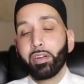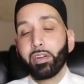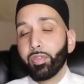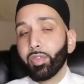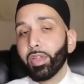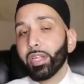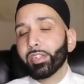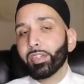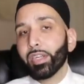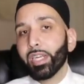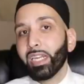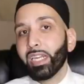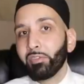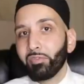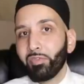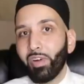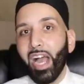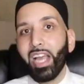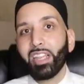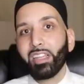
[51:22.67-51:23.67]
you know, things are getting
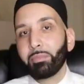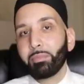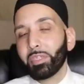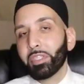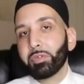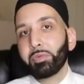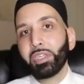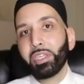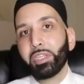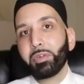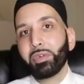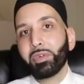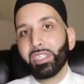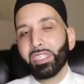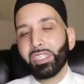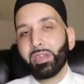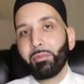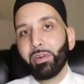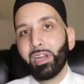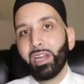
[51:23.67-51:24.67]
violent between you and
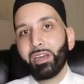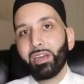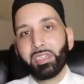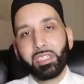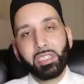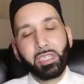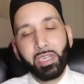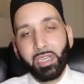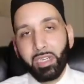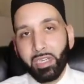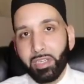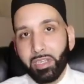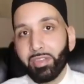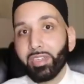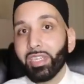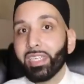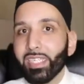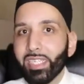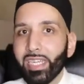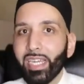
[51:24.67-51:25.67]
someone else.
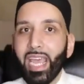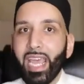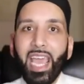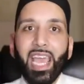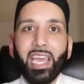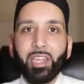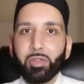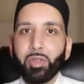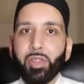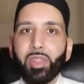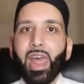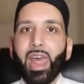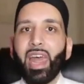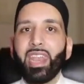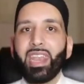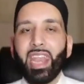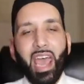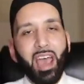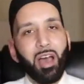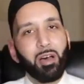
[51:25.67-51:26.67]
You need to handle
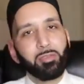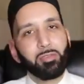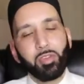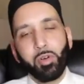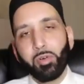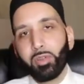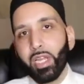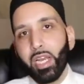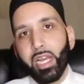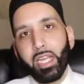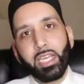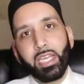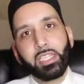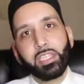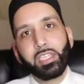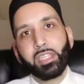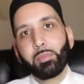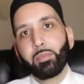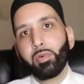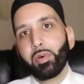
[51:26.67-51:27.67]
that now. Don't let it
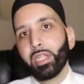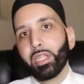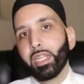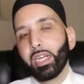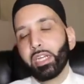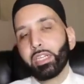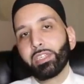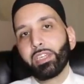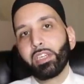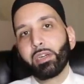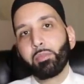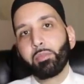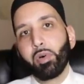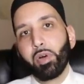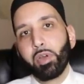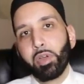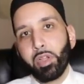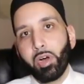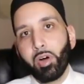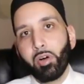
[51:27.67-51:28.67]
get to the point that it's going to
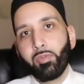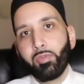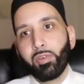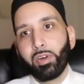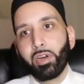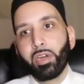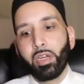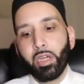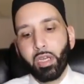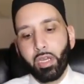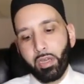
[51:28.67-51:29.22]
boil over.